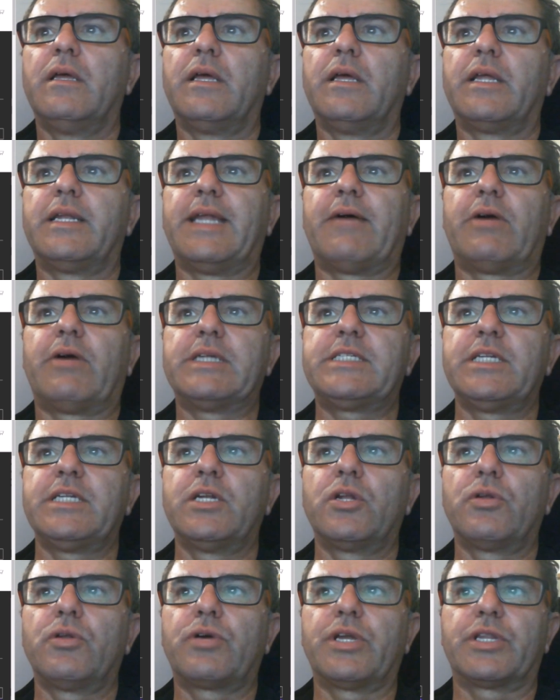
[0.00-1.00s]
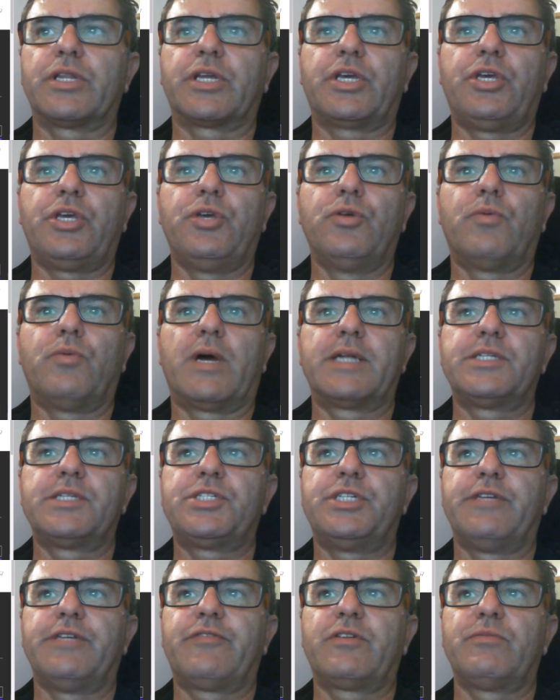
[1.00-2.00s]
Now, I didn't look at the Q1
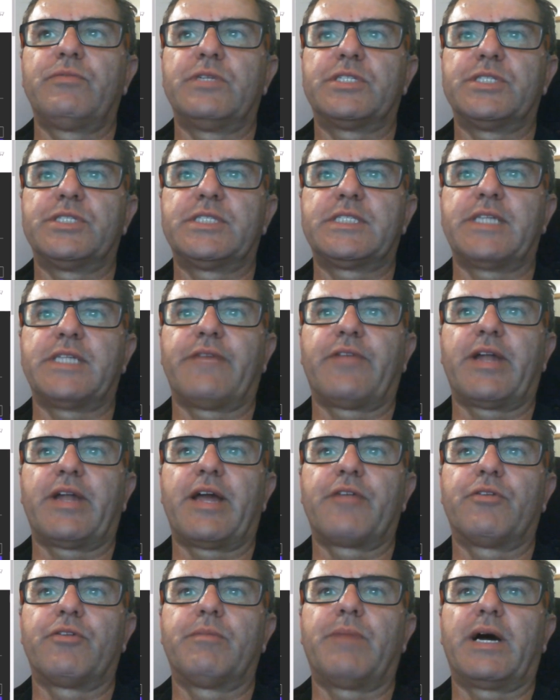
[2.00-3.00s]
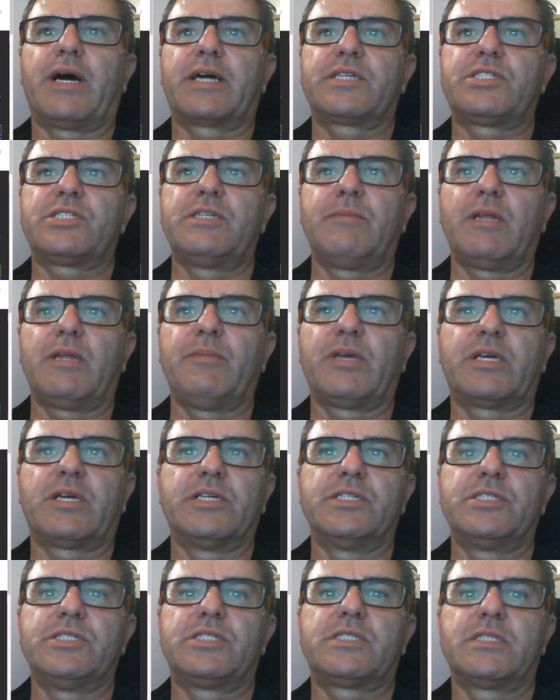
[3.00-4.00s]
shifter, which is $700, simply
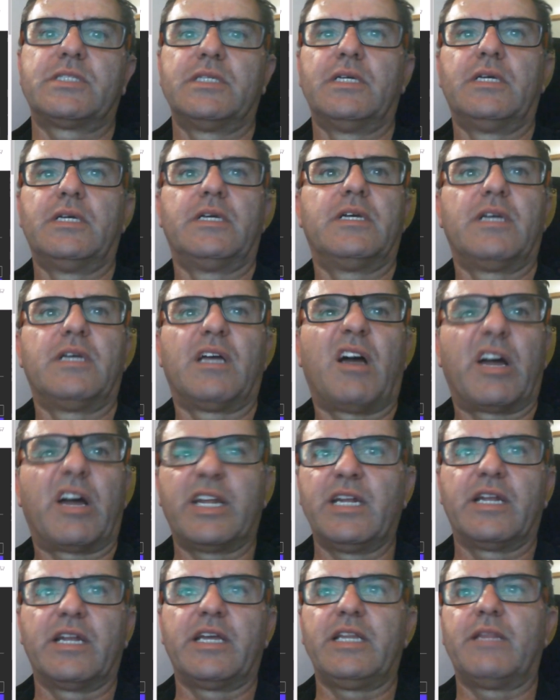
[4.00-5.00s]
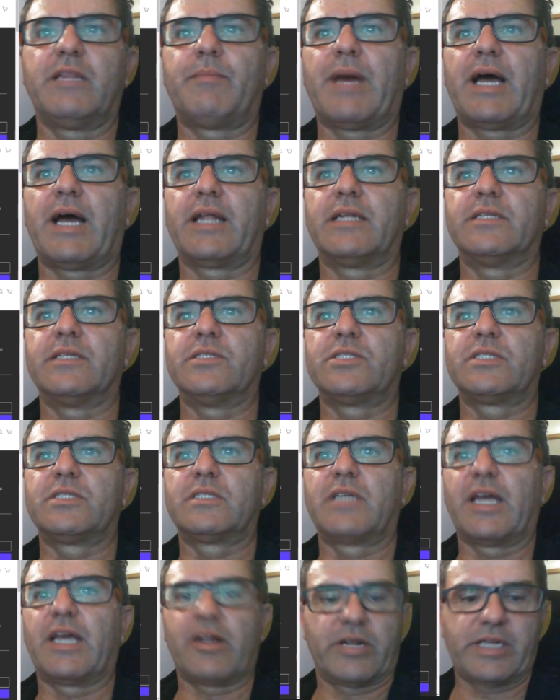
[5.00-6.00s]
because I didn't need the buttons,
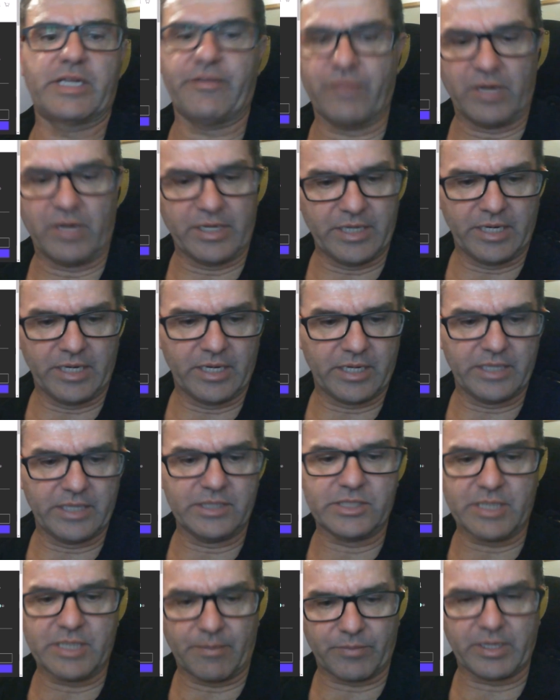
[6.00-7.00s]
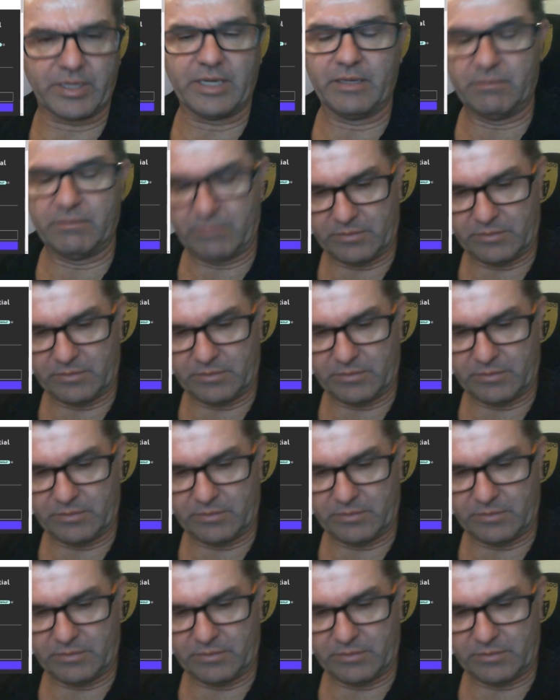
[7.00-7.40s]
and I definitely didn't need something